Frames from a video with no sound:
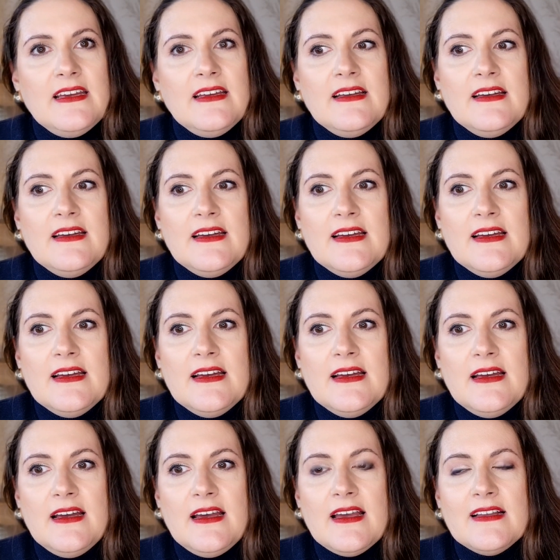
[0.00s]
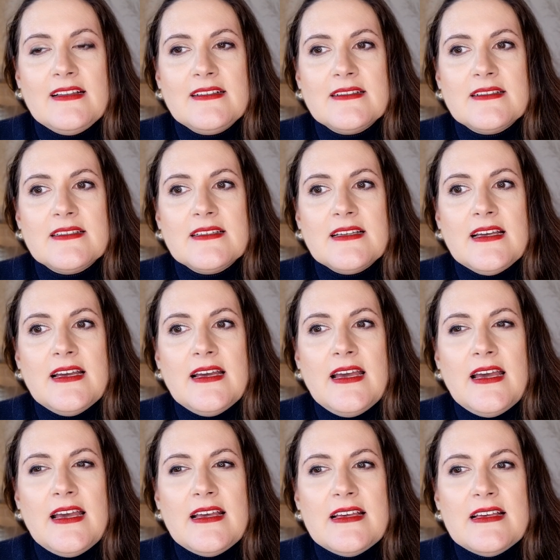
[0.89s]
It
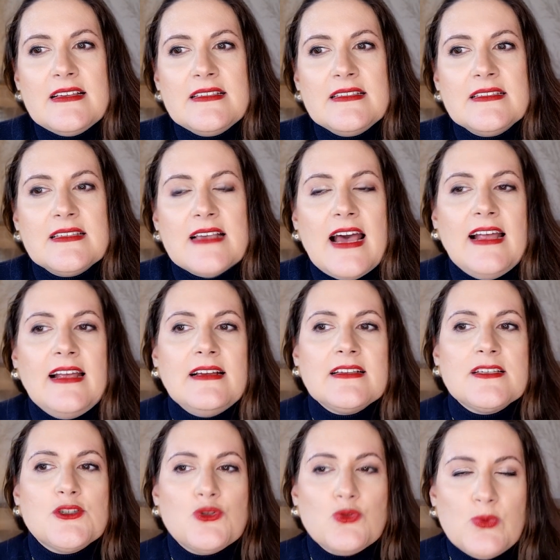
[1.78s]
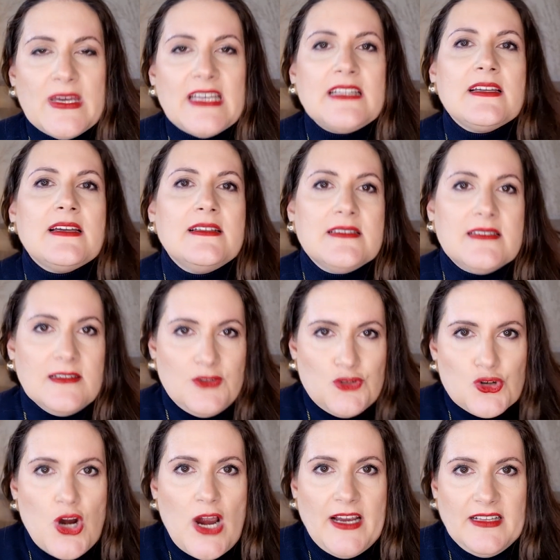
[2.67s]
is sweet in the
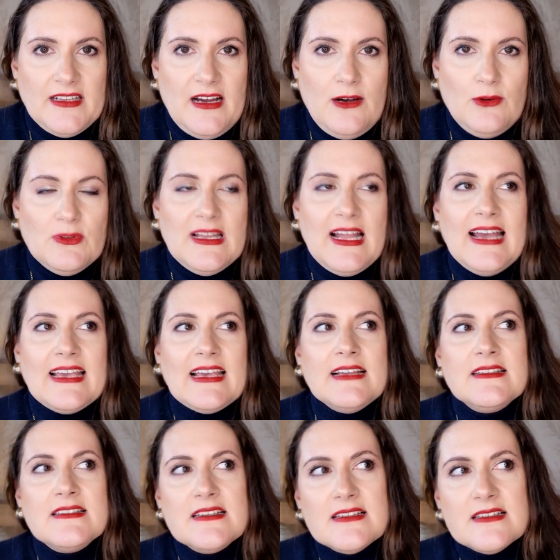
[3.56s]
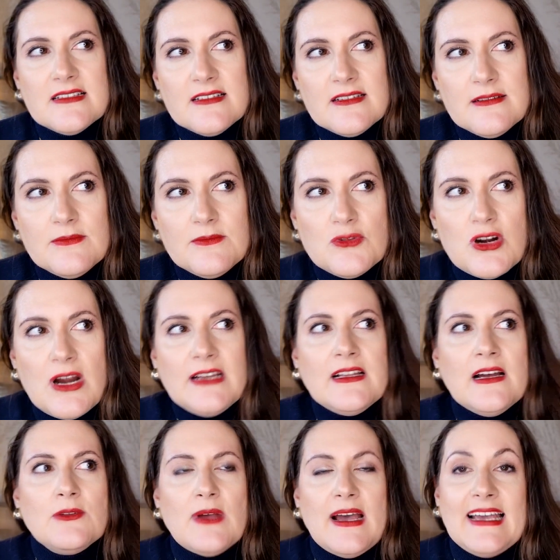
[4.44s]
dry down. Like in the dry
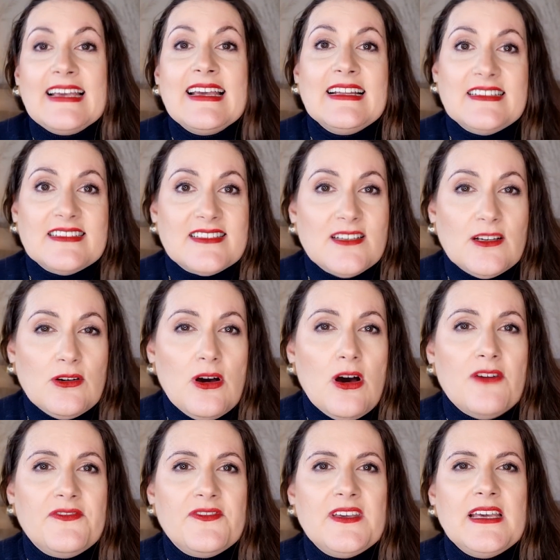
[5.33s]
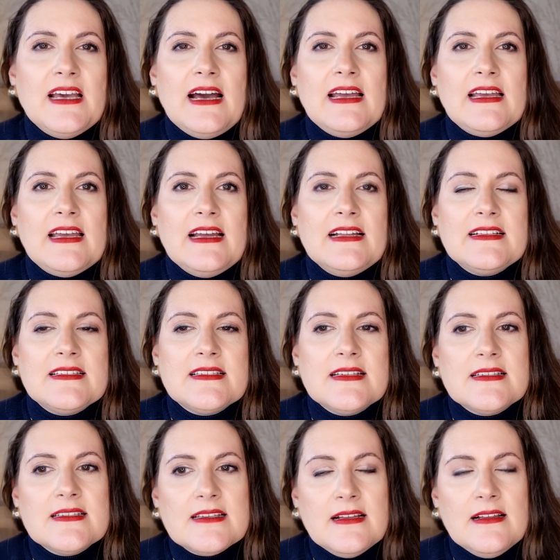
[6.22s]
down, I get the coffee, I get
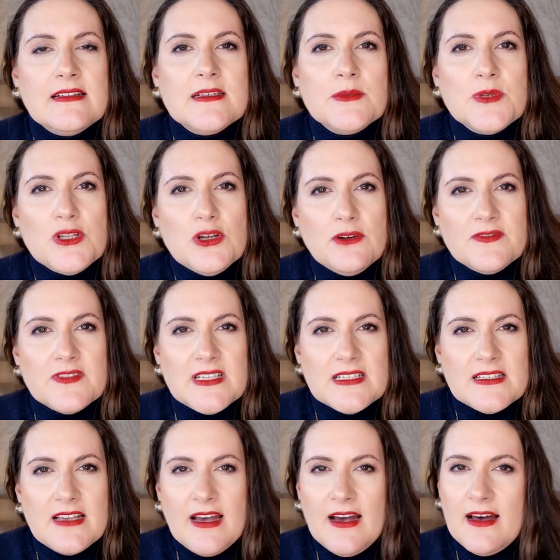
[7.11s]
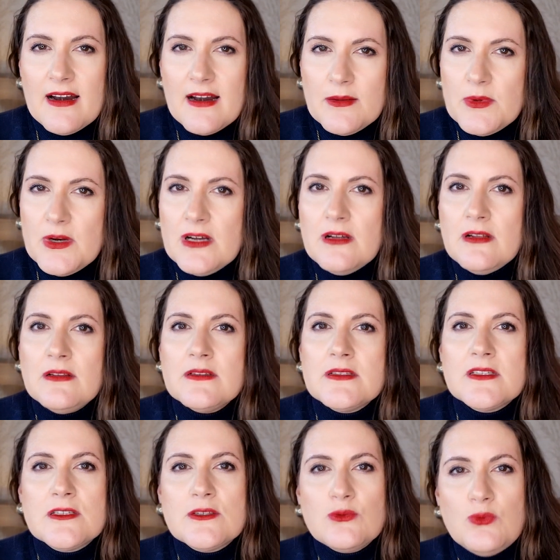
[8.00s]
this a little bit of this
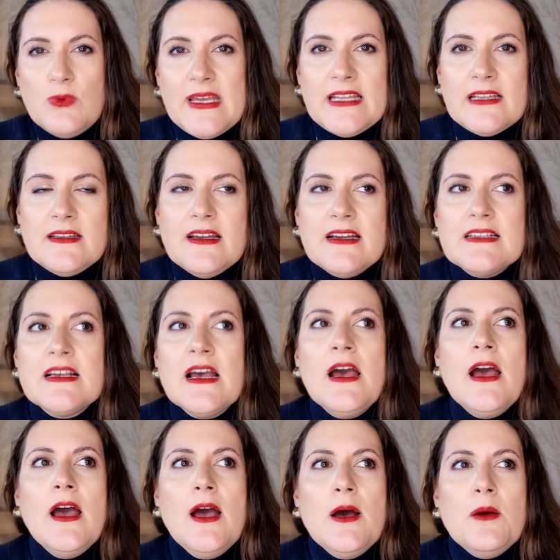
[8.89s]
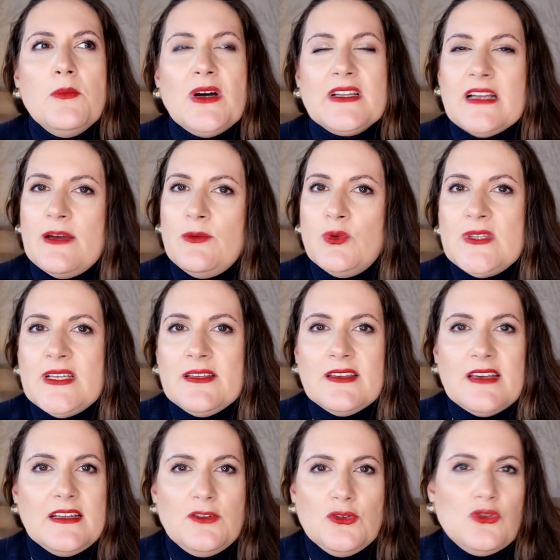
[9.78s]
caramel sweetness, but I
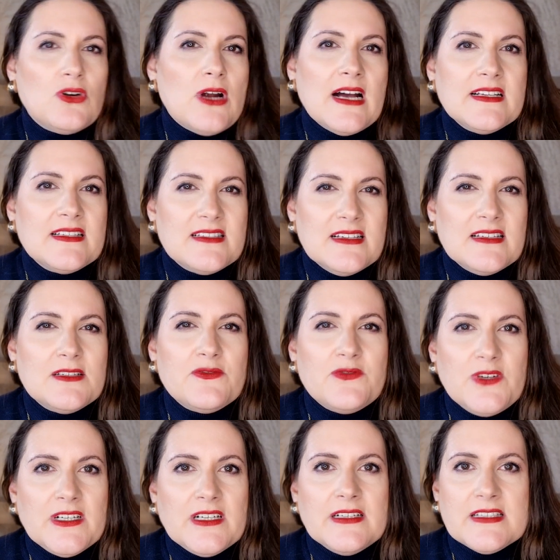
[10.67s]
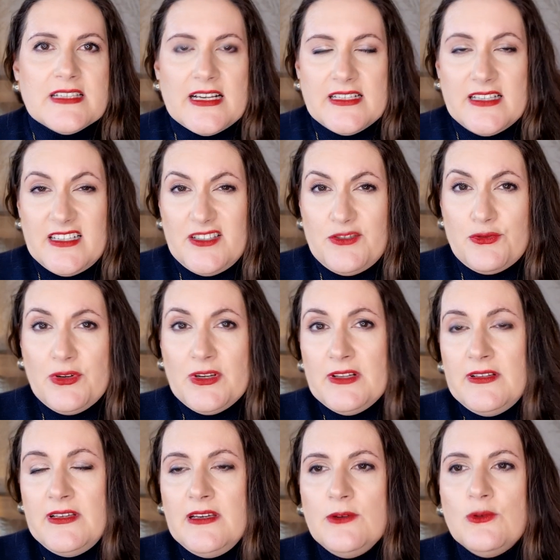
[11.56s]
wouldn't categorize this fragrance as a
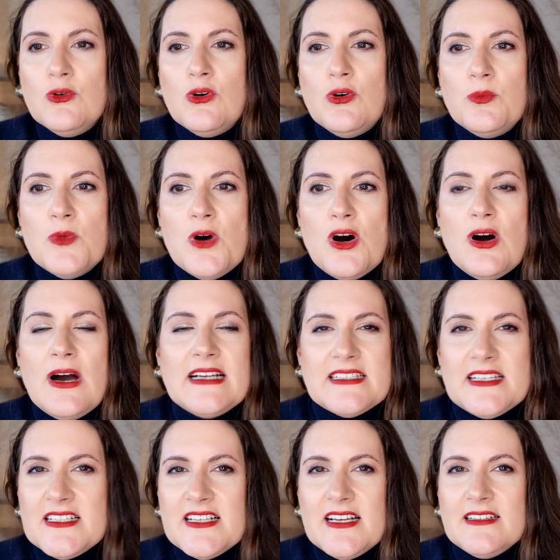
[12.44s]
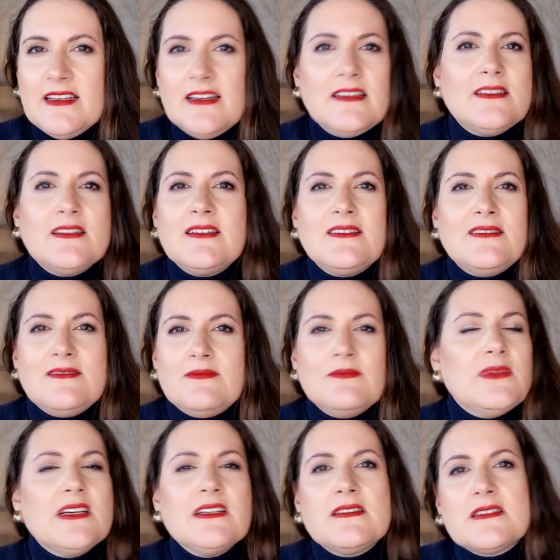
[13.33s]
strictly gourmand. As I said,
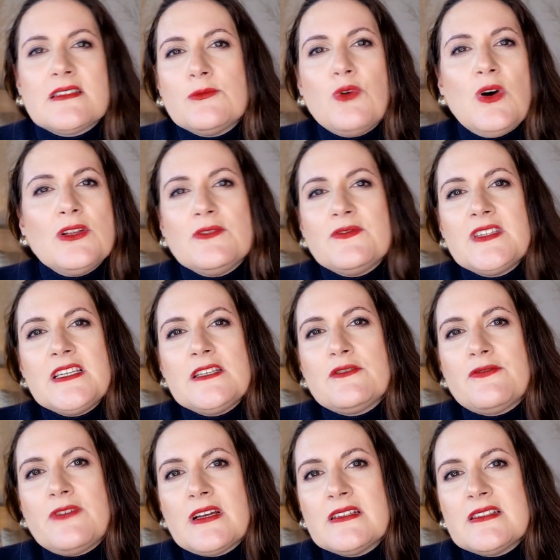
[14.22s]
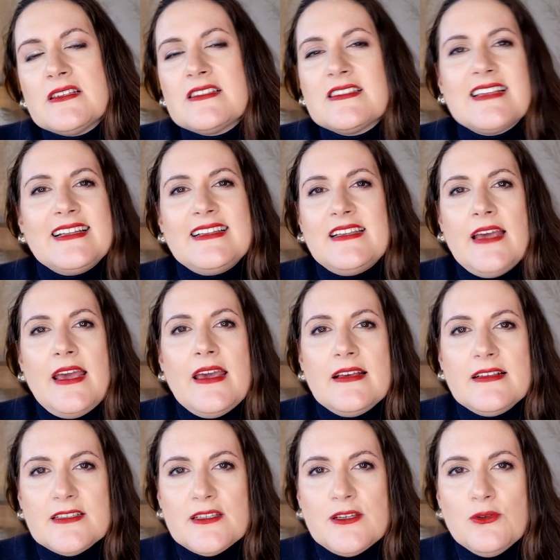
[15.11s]
it's one of these fragrances that
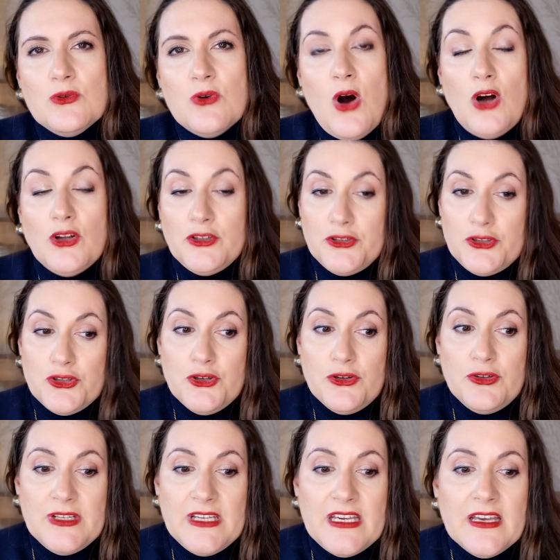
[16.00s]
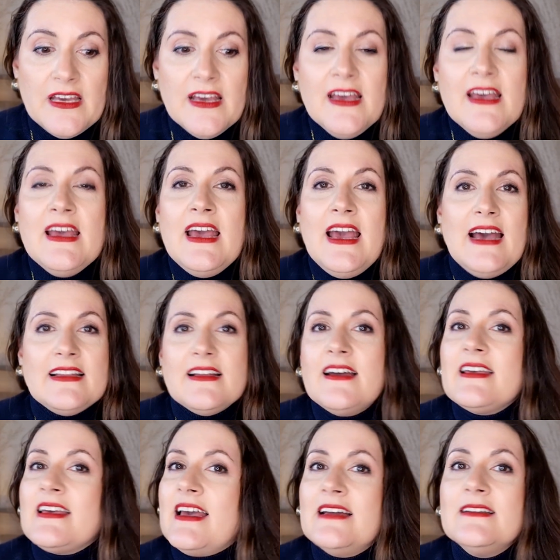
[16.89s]
takes you on a journey, and
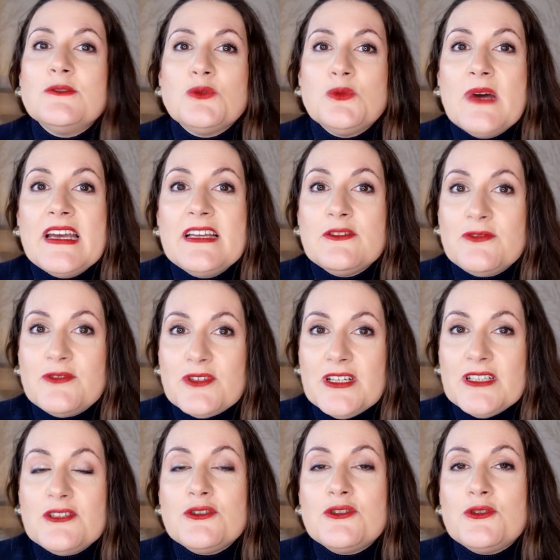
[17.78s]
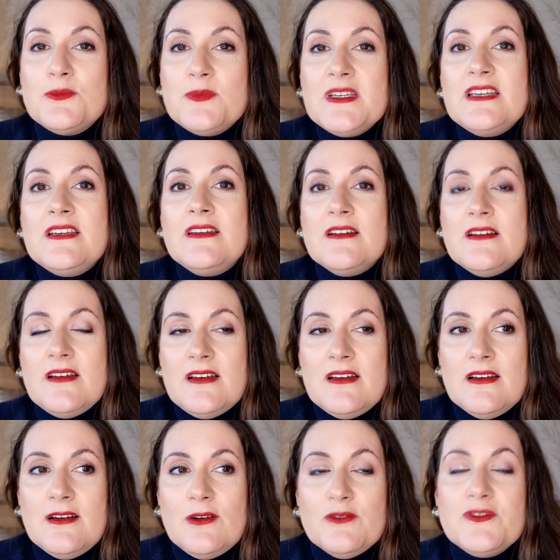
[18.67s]
I can't wait for it to be
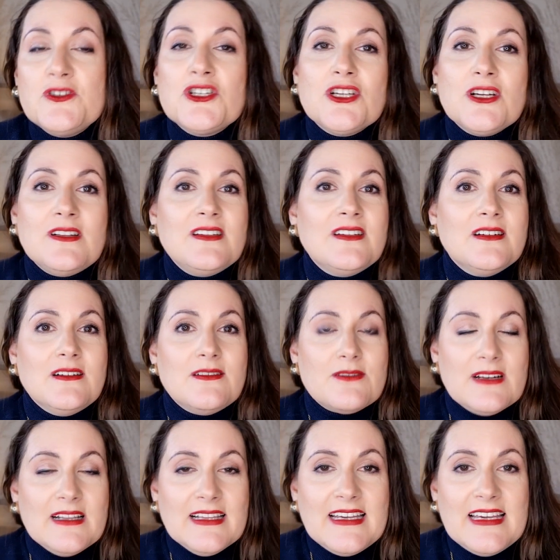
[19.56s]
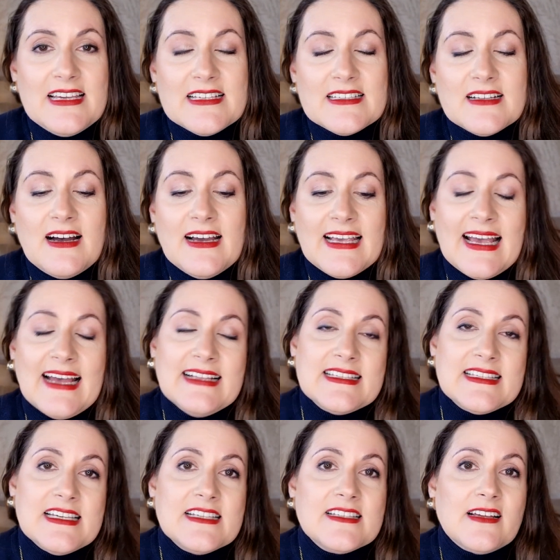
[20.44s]
officially released. I can
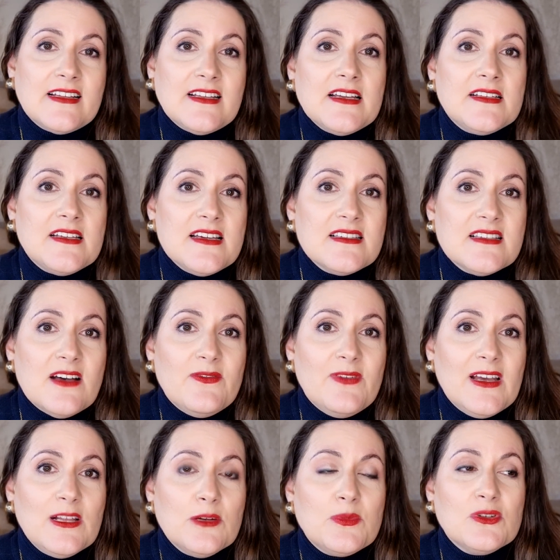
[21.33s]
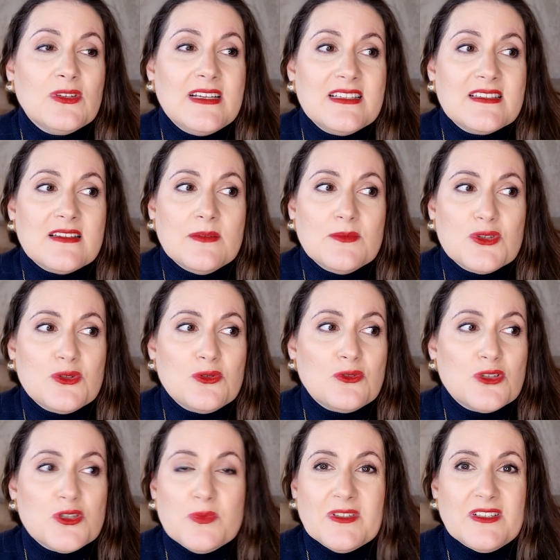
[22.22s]
see that it is available in some
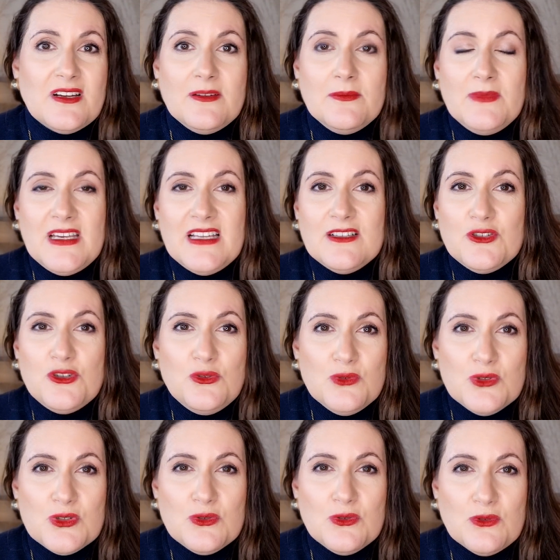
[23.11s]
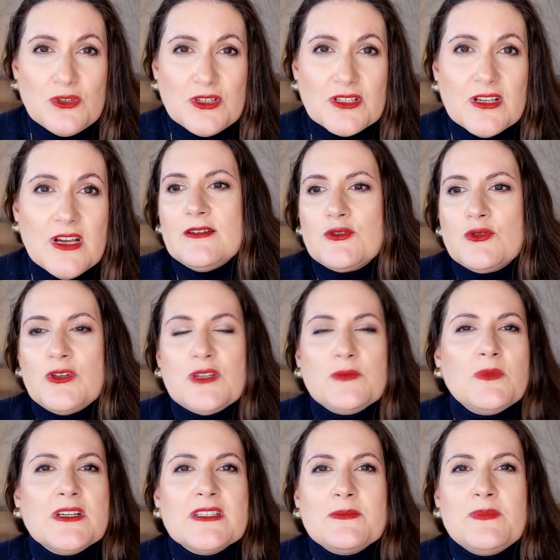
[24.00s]
stores, but I mean 2 stores, so
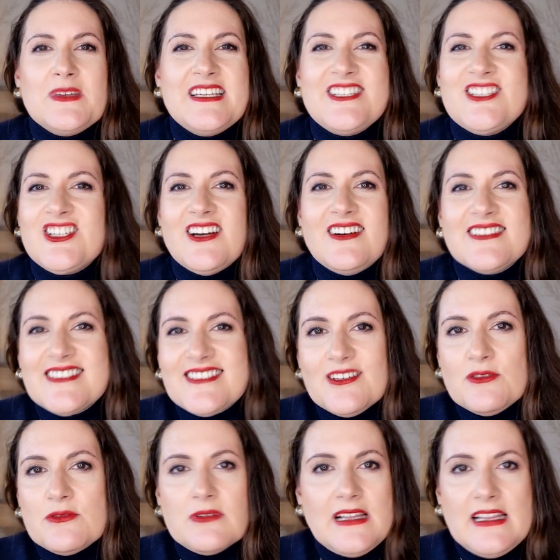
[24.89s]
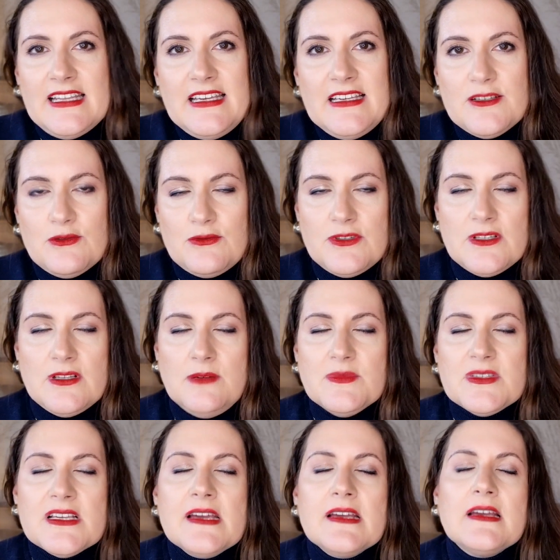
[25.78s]
it must be just released or
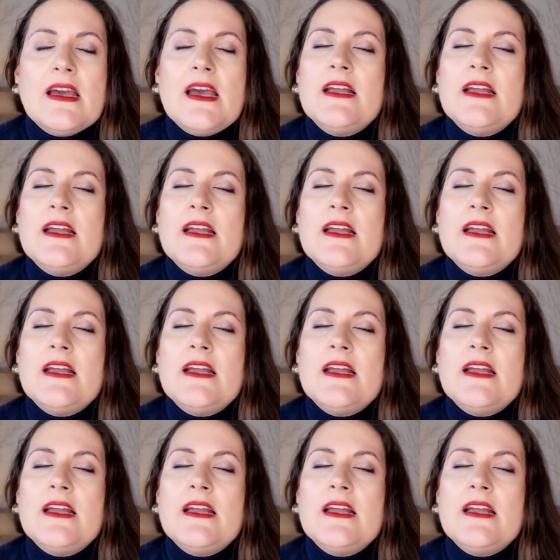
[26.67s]
something.